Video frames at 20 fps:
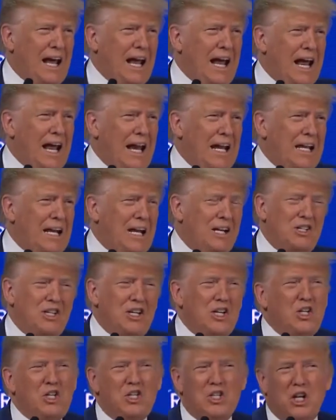And I
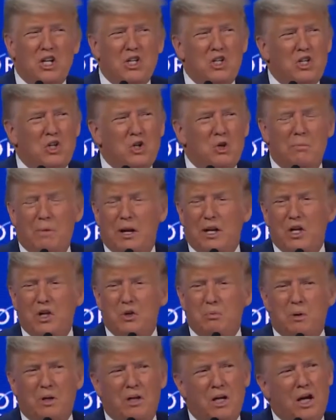see such
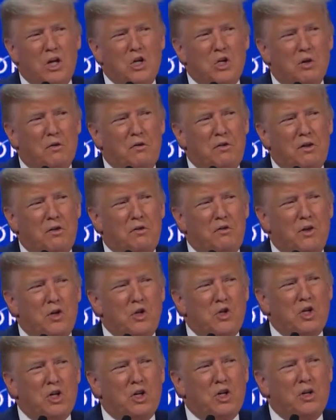tremendous potential for the
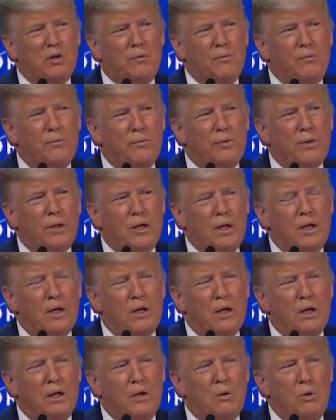future.
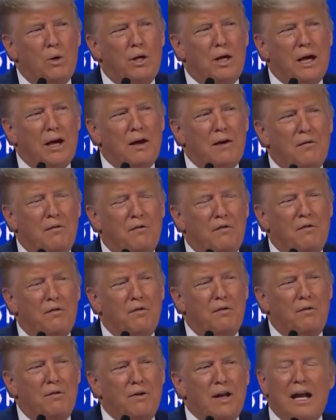We have
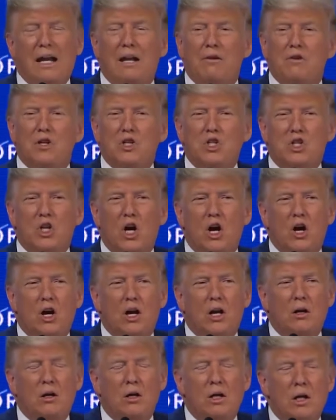not even
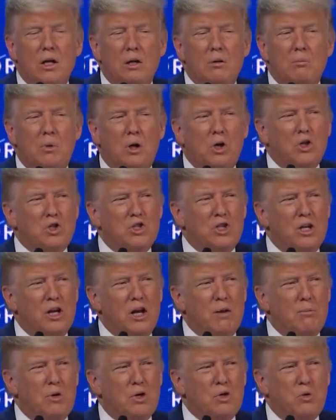started, because
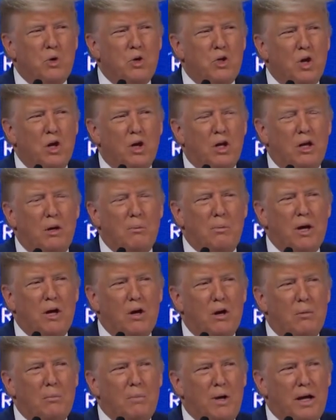the numbers we're talking
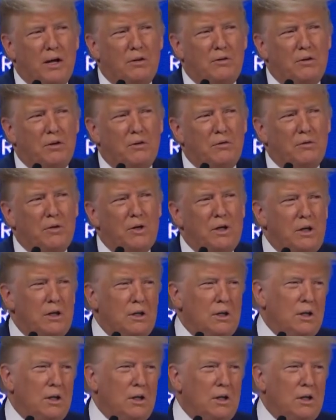about are massive.